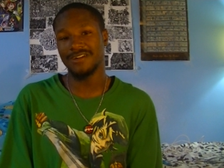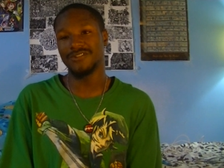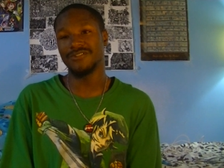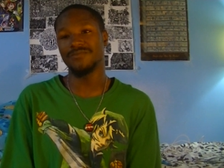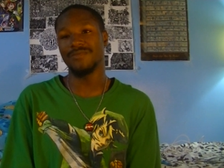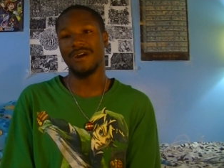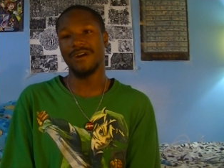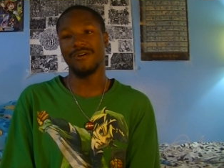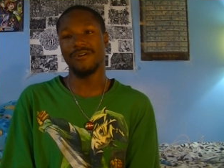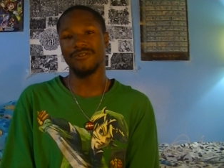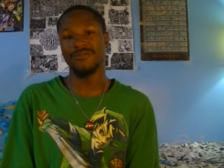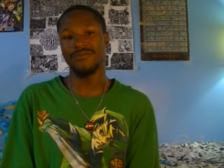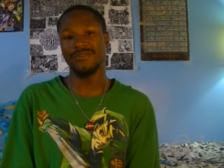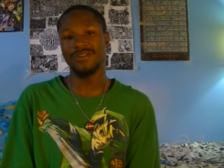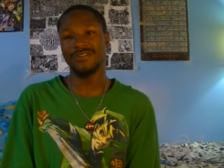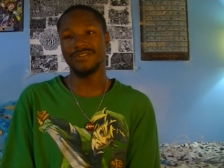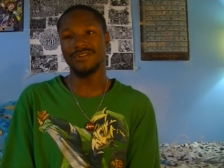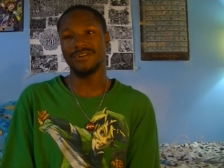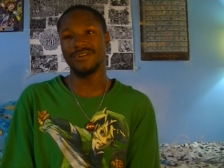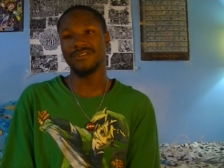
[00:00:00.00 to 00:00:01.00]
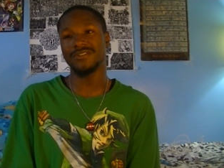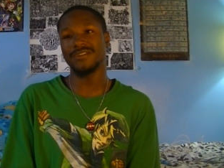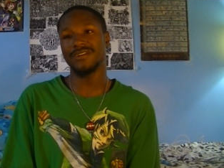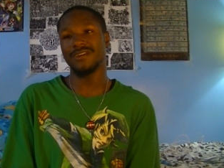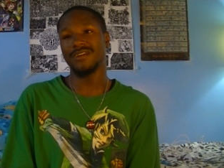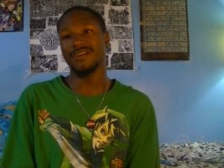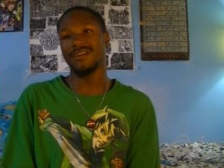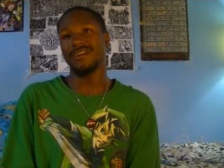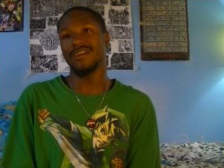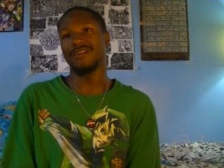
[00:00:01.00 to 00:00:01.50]
to do my own research
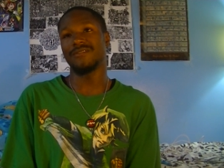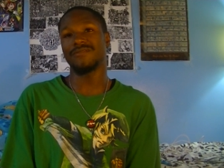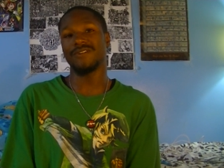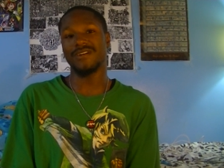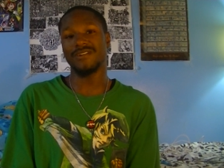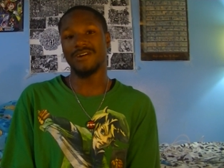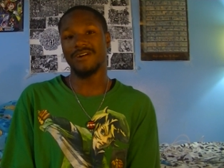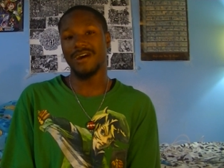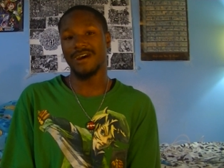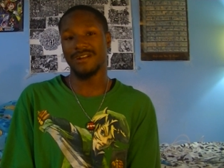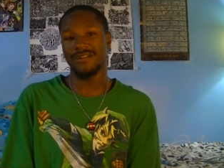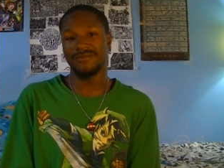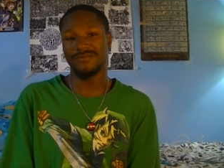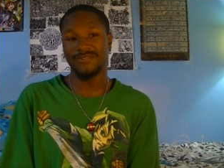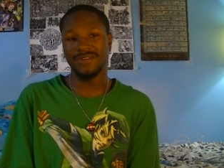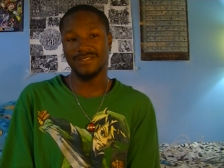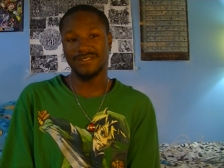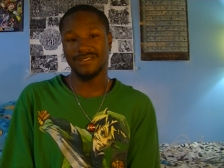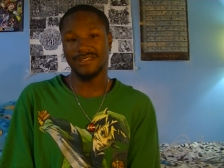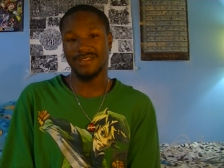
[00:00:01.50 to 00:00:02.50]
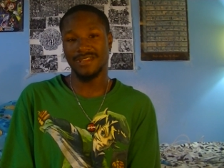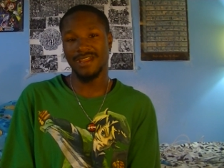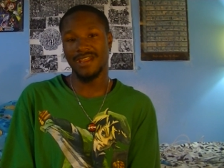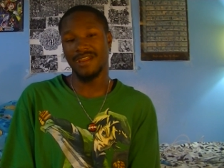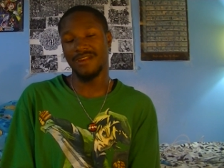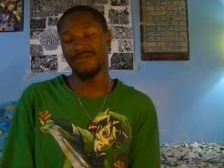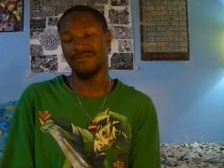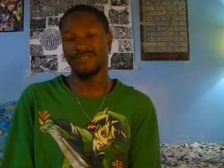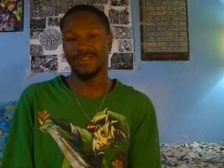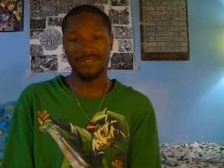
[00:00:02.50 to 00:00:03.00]
and found out how to fix the
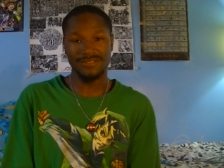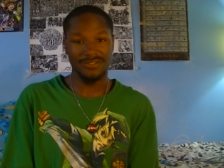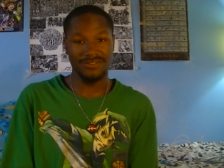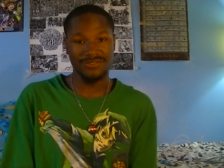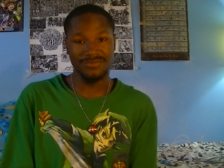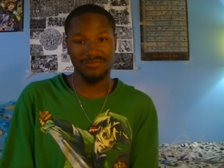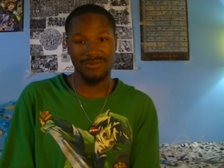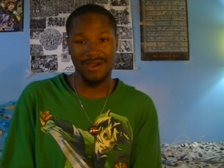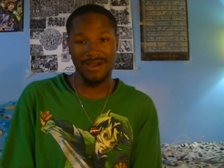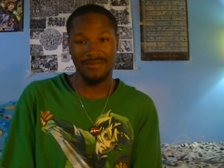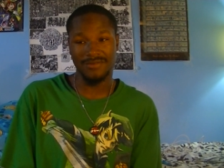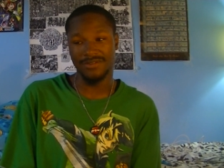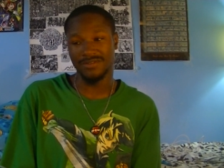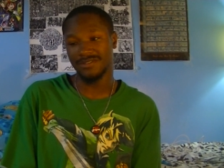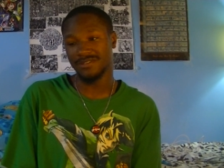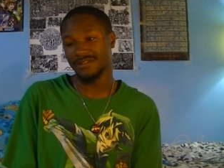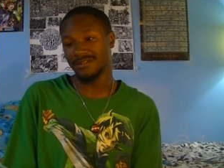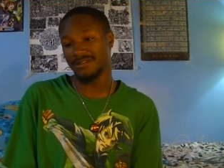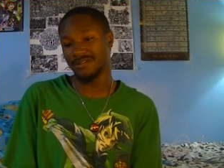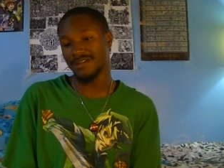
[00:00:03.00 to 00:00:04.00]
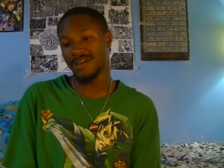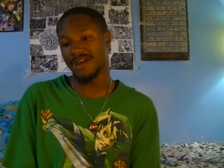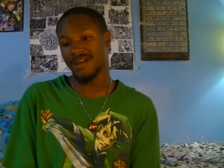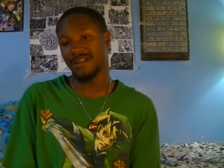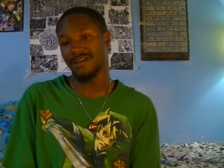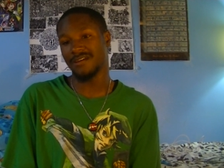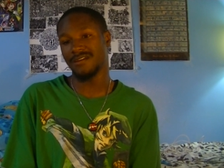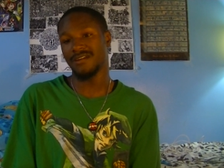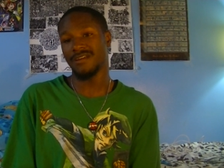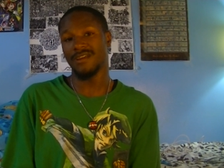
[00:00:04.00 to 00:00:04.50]
game, fix those problems on how
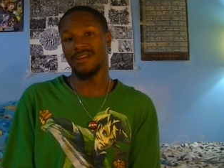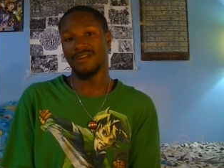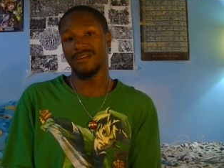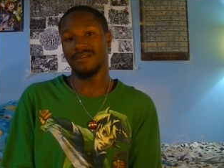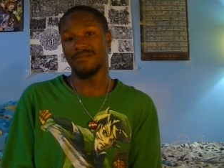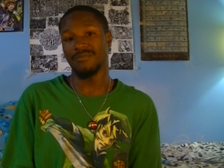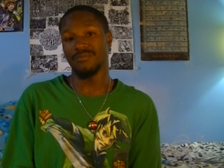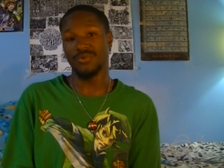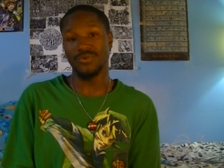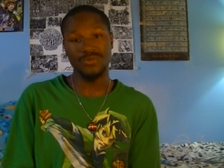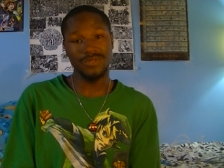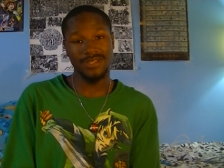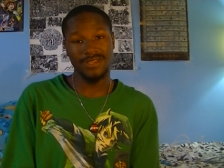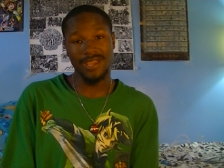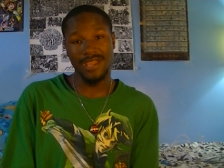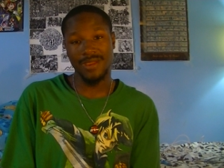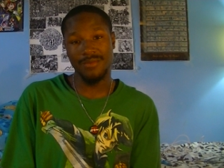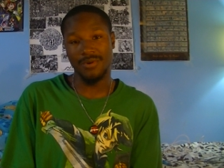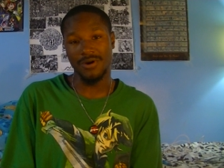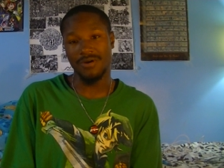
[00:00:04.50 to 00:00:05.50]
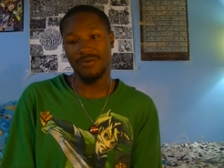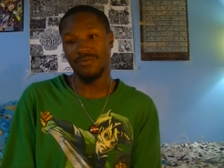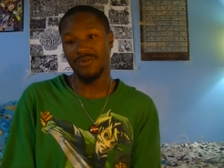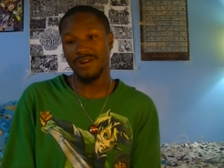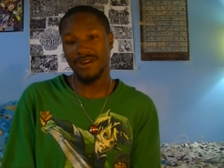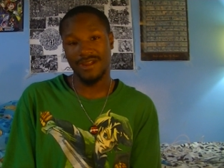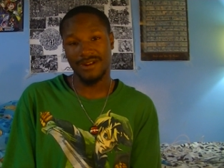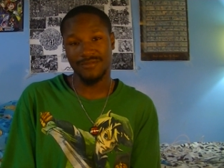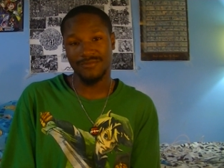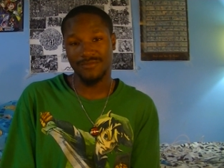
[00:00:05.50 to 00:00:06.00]
to boot the game up, what
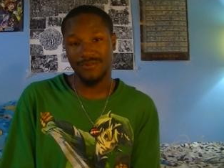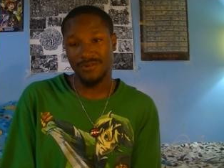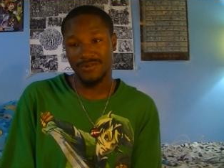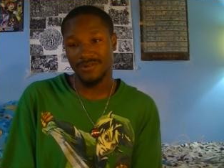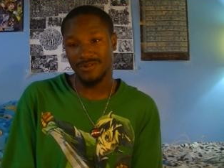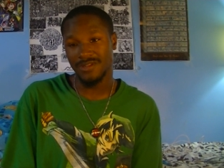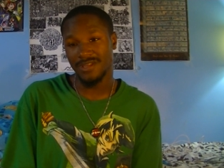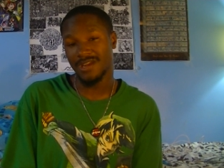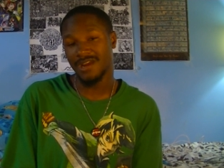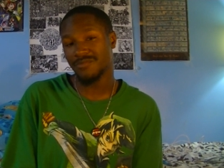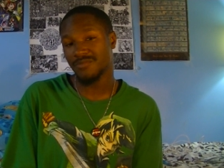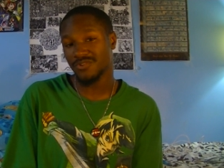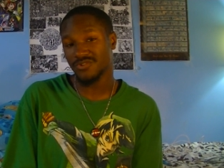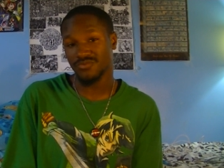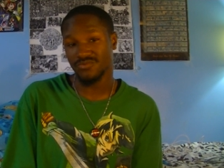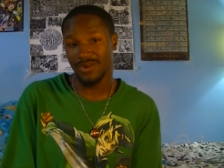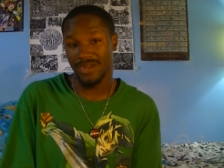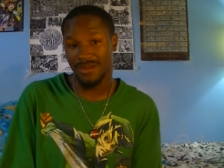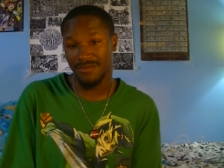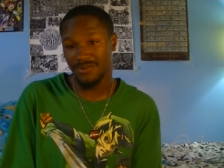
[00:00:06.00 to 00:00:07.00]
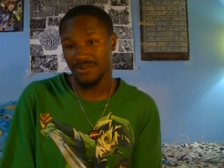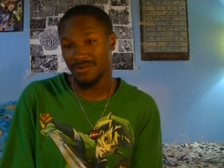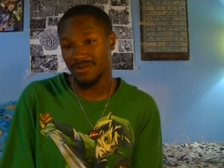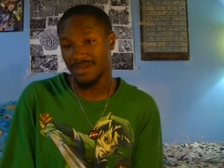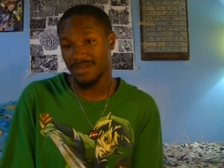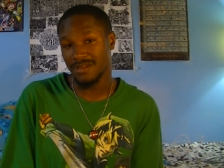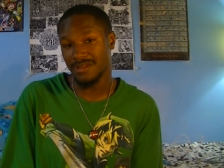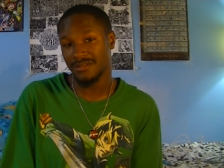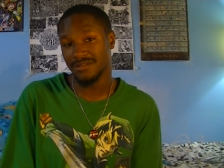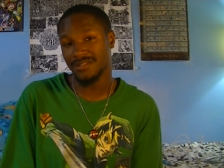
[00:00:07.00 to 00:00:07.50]
kind of phone you need, how much RAM you
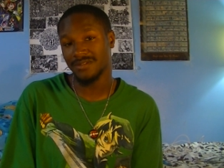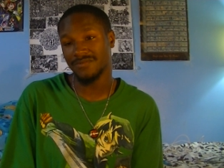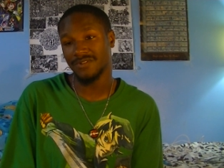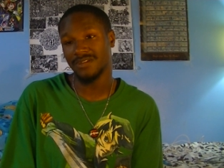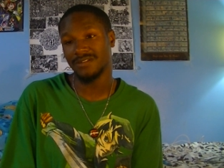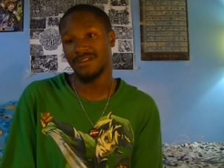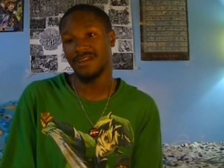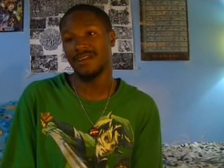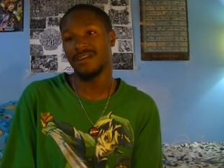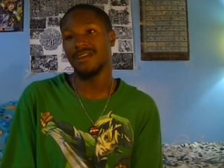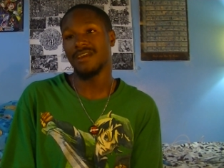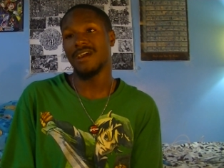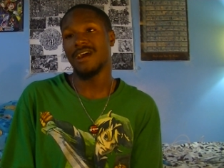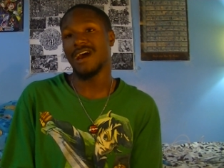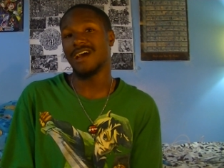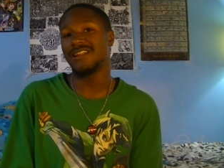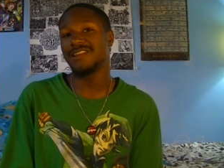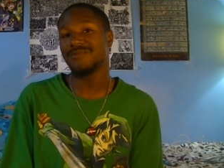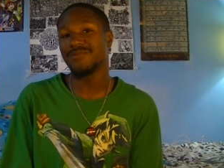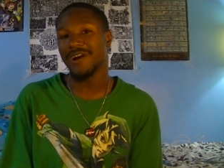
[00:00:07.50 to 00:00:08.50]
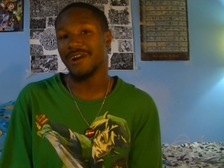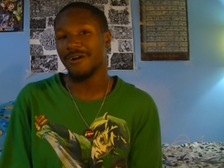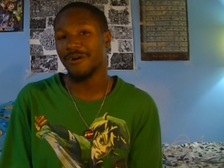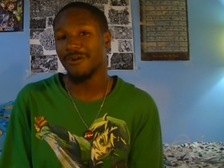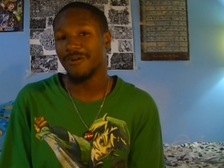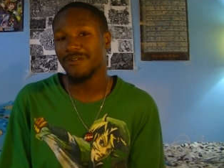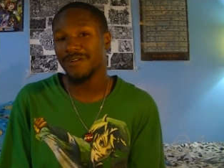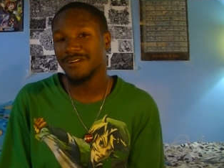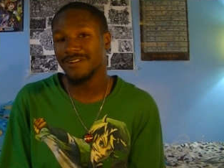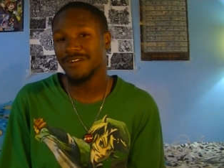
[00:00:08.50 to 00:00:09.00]
need, and stuff like that. I did my
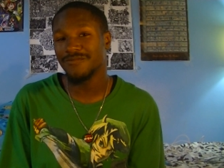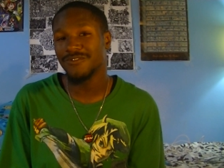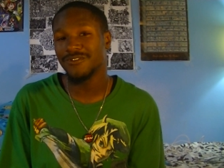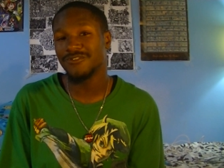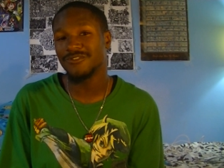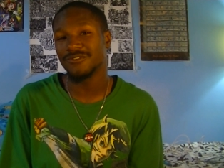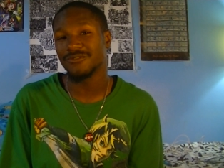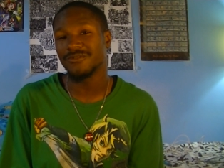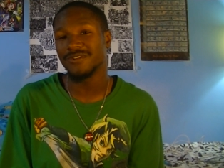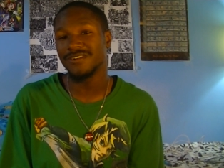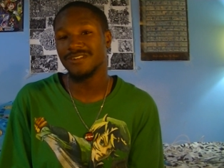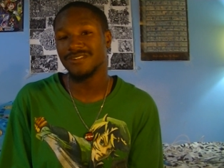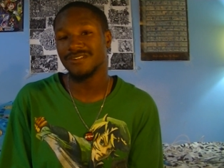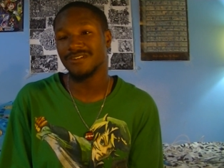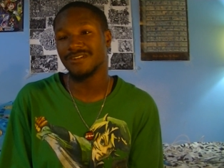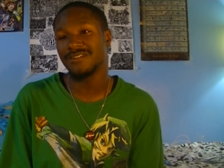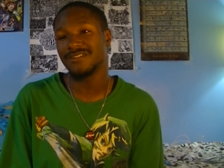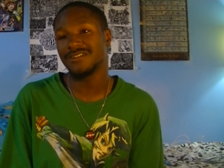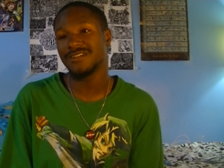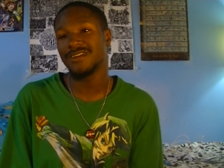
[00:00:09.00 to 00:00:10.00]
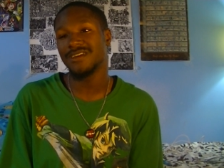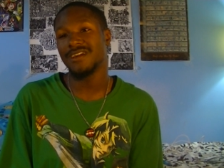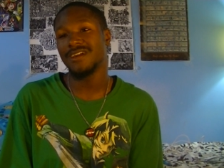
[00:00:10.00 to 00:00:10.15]
own individual research